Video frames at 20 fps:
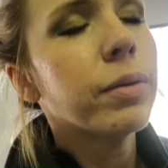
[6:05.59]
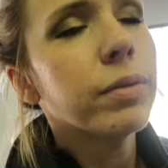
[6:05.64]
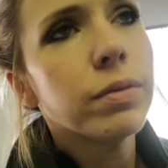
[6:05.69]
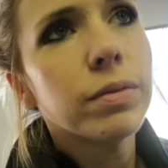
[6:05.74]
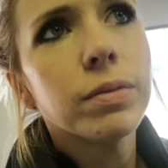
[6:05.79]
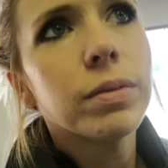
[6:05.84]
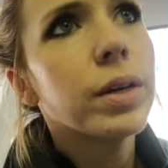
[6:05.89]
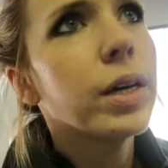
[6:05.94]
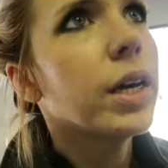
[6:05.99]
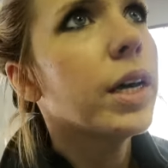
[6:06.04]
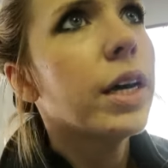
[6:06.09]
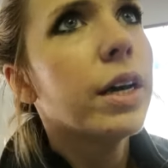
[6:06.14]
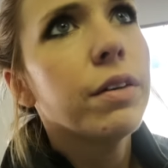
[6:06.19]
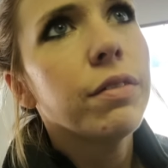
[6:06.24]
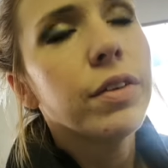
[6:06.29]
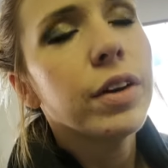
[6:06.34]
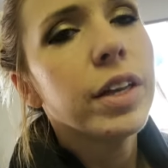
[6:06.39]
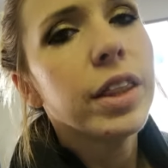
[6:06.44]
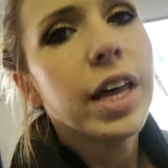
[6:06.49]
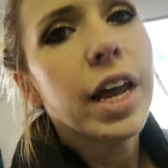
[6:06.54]
We
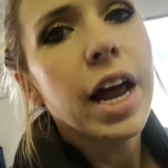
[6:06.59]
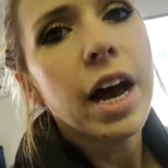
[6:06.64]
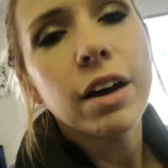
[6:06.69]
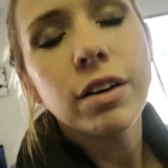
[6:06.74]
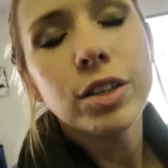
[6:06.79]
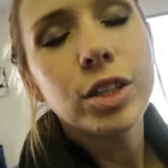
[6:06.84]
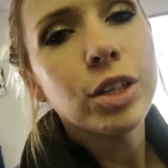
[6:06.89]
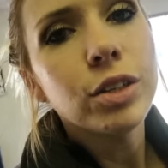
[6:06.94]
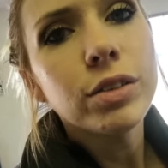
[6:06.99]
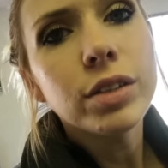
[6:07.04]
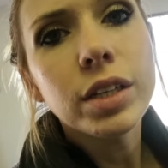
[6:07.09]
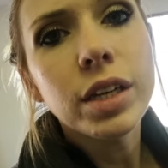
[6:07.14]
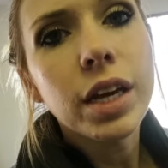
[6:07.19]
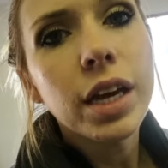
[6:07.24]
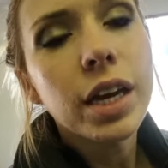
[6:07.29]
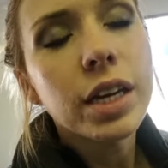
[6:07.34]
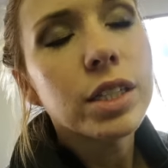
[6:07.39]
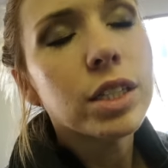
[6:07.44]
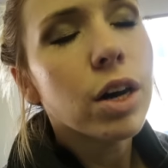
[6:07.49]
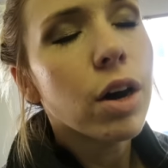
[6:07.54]
figured that out.
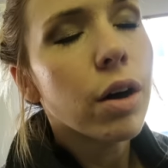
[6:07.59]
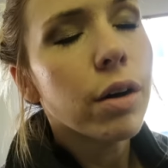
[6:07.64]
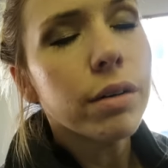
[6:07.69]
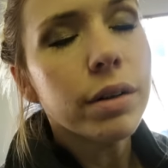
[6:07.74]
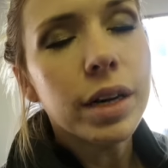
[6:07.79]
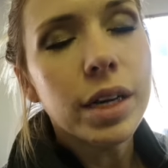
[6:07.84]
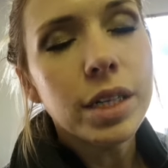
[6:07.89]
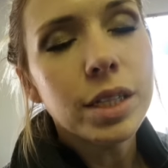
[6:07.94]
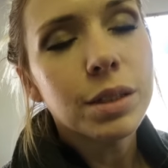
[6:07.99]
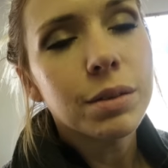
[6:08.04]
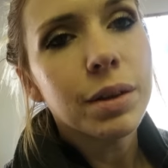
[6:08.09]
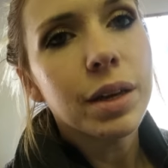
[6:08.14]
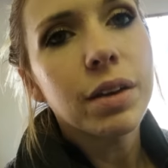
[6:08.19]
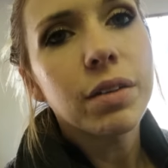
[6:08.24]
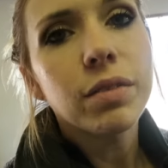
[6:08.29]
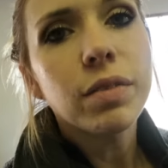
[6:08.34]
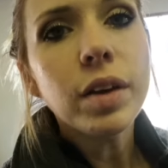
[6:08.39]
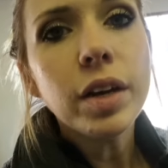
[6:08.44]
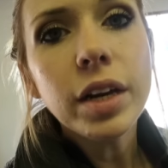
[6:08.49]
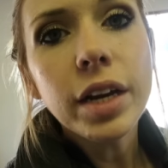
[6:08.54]
Usually, it's always, we
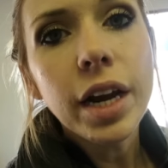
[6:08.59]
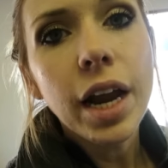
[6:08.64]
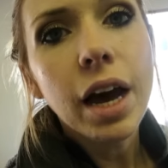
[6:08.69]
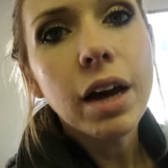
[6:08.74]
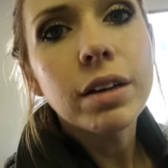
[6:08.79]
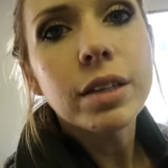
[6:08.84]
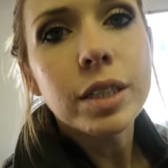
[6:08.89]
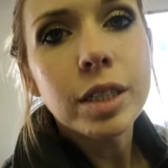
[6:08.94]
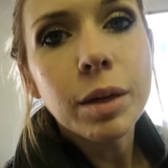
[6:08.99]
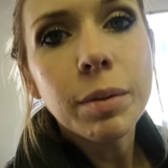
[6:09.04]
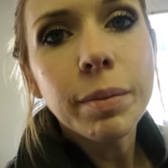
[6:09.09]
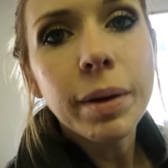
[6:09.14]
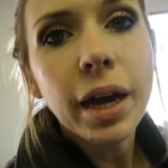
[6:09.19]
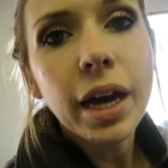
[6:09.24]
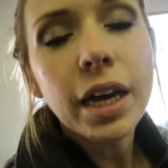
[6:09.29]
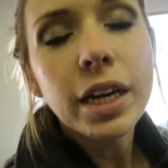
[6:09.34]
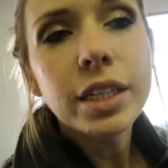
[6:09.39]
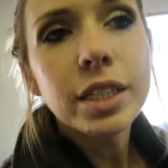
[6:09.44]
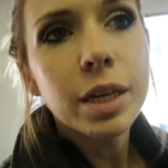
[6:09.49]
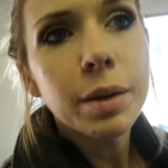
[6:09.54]
can figure it out some
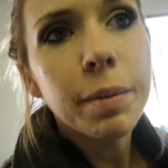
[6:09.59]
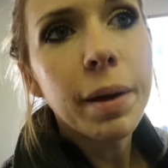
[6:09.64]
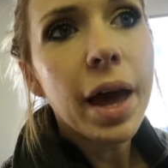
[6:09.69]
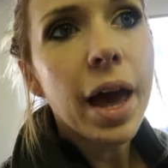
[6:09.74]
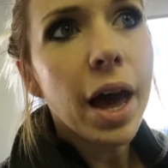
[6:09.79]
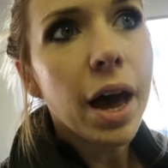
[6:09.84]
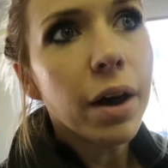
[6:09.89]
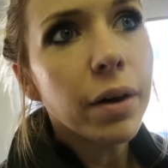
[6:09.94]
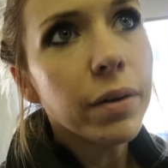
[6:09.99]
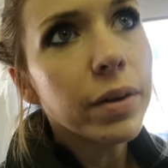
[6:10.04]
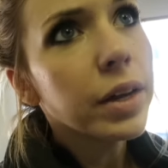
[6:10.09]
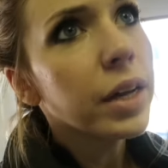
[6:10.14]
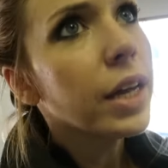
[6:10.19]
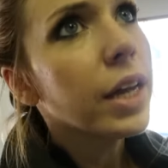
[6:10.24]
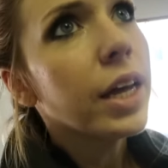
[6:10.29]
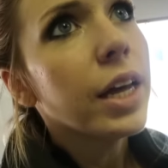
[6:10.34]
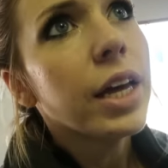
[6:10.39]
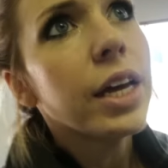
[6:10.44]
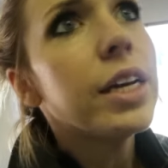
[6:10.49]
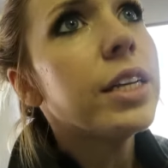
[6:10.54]
way, somehow,
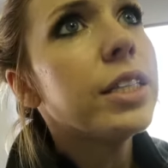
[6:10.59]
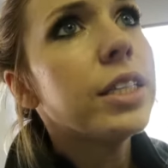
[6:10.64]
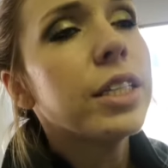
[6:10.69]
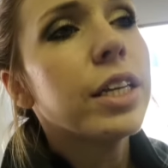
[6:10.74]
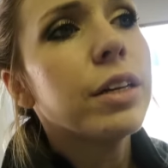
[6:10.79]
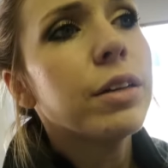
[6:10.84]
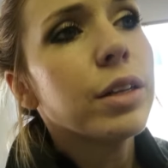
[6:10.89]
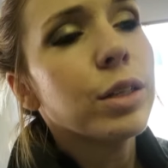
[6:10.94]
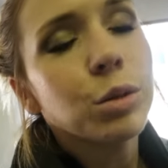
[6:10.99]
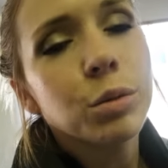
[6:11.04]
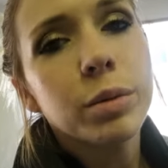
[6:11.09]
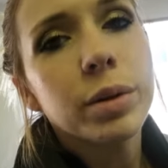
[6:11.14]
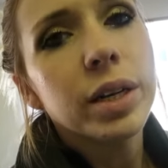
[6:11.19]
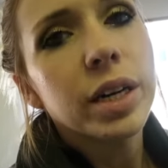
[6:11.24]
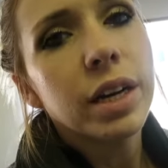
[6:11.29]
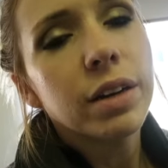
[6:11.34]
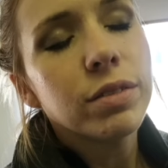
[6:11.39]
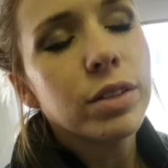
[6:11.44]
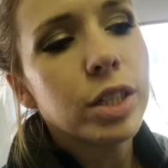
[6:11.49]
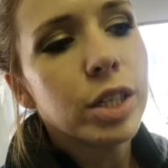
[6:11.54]
and so that's what we're
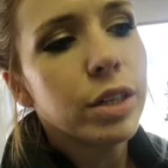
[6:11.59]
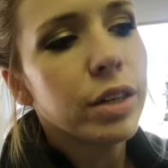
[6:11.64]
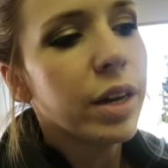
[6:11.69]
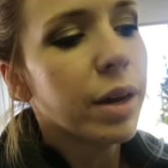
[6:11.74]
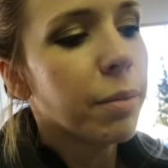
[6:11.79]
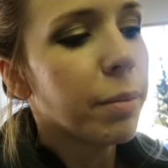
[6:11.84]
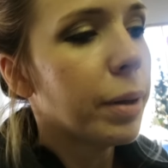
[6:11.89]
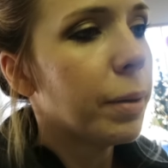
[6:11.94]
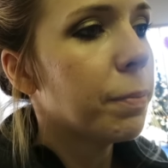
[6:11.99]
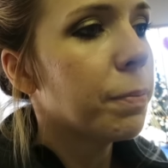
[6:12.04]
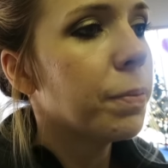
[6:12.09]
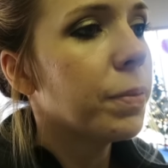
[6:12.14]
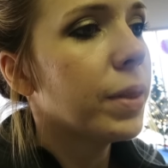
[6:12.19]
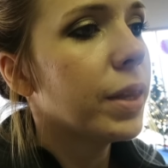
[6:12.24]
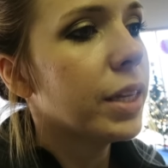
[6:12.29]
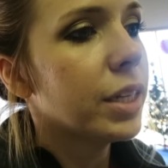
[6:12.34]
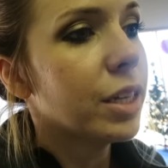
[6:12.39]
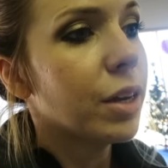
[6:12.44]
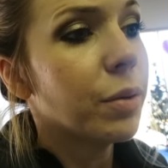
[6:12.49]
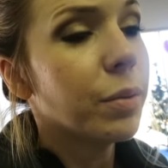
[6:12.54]
going to have to do now, but
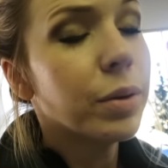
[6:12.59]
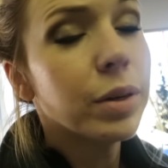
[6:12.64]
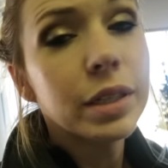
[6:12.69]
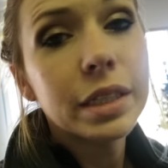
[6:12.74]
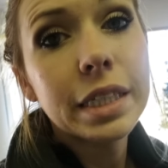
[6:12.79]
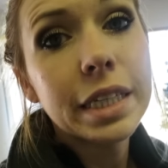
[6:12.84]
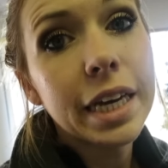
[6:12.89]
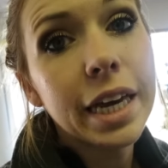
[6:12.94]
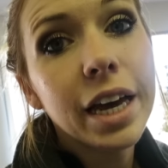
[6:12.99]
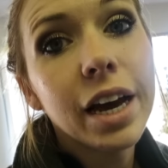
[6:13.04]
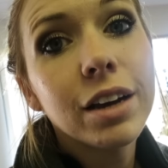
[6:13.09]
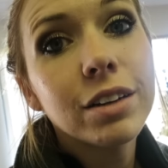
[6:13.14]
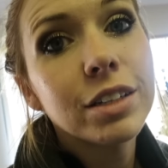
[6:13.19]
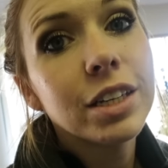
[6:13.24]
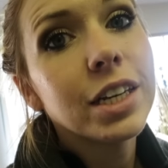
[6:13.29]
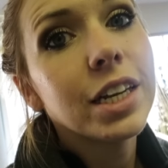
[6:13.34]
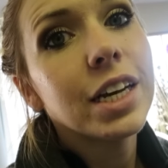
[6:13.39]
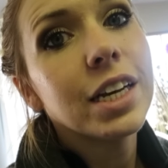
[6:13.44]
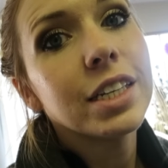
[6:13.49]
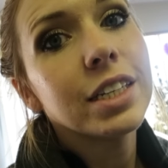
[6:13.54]
so we'll see how
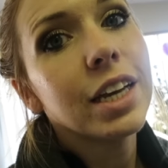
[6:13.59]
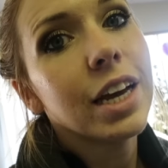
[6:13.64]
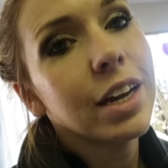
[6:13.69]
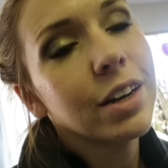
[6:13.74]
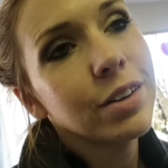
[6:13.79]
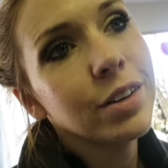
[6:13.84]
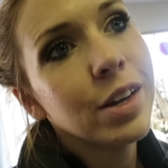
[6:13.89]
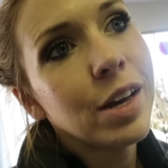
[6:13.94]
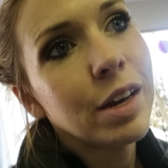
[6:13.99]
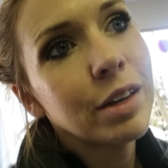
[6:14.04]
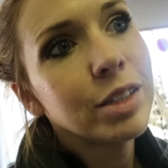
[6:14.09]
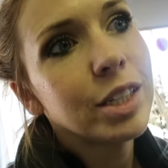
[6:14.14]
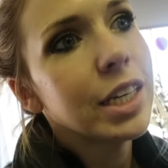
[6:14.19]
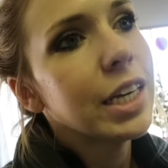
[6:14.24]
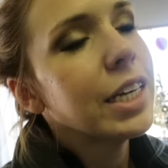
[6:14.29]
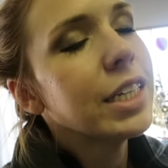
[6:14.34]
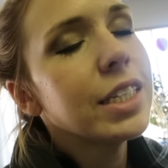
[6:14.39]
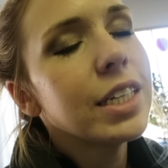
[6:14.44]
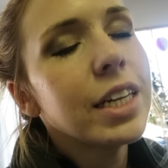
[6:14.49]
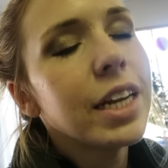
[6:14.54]
she does. I don't know.
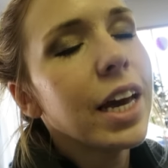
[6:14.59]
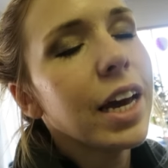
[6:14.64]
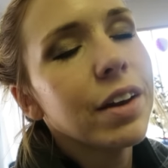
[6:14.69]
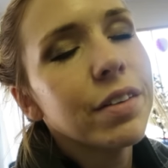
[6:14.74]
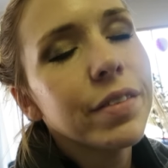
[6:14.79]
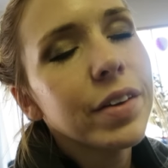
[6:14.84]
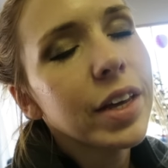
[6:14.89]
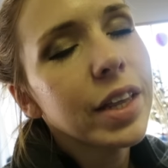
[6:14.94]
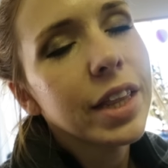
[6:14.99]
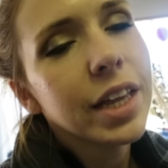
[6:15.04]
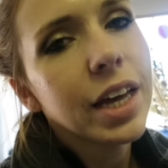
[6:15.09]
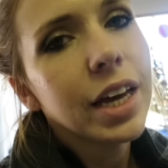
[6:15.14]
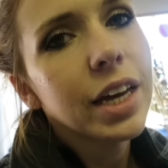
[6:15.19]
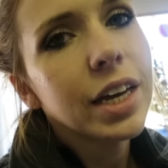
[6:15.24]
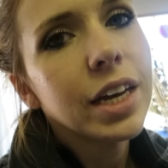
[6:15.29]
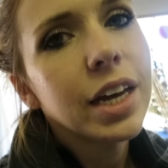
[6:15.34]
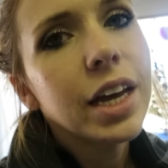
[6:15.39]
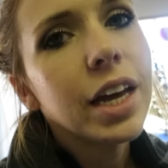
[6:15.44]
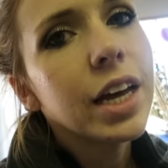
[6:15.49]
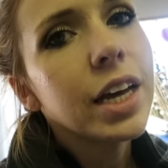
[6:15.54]
She gets into
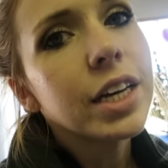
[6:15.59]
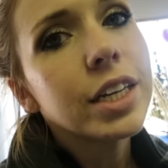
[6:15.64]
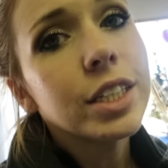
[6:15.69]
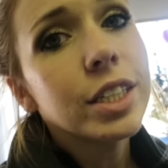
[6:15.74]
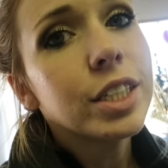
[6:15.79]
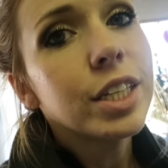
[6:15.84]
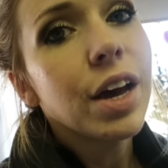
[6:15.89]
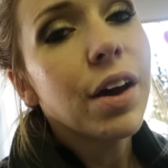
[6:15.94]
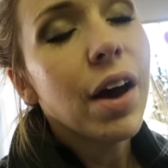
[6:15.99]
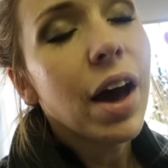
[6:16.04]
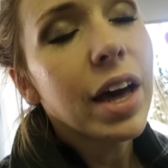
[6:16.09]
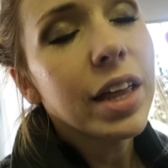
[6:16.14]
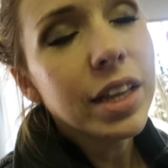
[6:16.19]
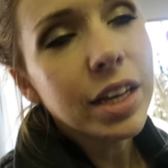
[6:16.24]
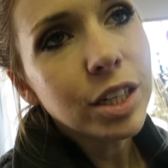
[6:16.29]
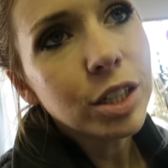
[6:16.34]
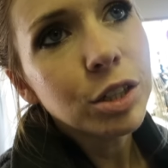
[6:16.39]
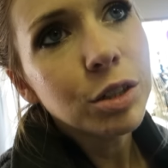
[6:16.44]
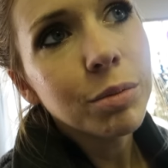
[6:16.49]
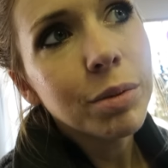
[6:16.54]
everything, so I
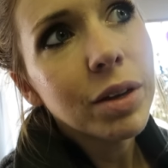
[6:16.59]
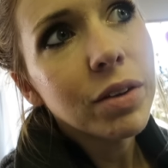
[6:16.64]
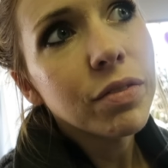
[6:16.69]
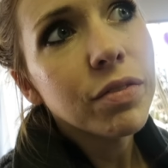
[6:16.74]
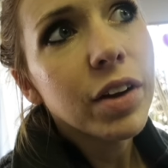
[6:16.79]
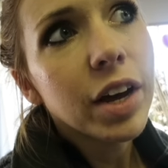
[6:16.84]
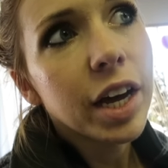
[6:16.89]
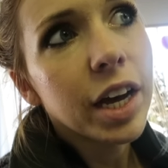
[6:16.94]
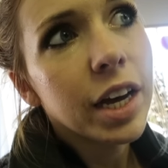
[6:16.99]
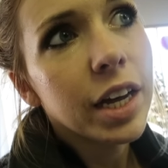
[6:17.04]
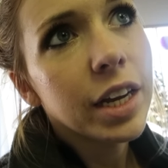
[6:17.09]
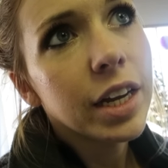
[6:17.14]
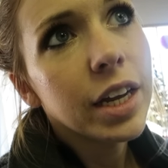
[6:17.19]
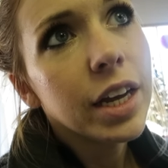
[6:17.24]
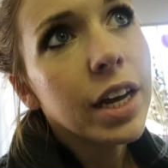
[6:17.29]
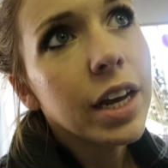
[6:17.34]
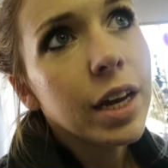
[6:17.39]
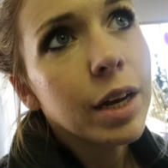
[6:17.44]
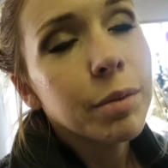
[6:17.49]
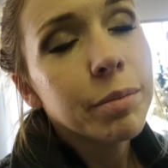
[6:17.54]
think she'll be fine.
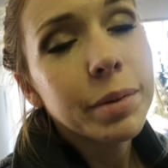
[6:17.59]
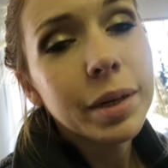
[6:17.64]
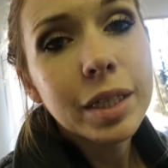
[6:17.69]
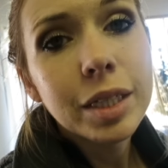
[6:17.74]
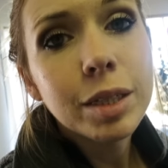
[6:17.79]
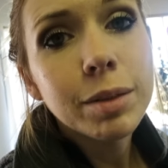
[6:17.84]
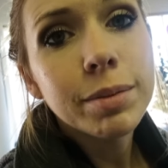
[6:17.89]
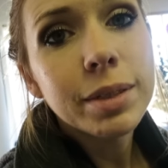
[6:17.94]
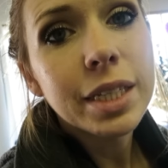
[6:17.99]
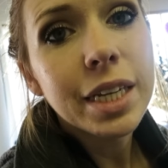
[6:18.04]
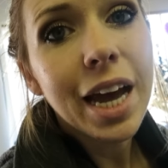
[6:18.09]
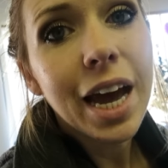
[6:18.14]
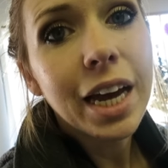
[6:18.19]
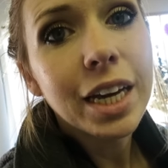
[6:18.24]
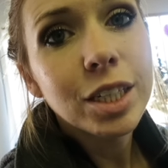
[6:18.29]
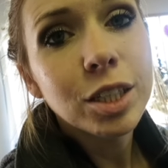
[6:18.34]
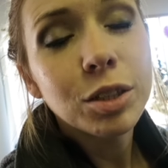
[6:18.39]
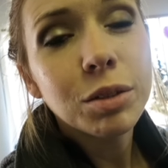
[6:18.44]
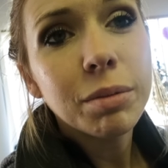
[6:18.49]
Bring some snacks.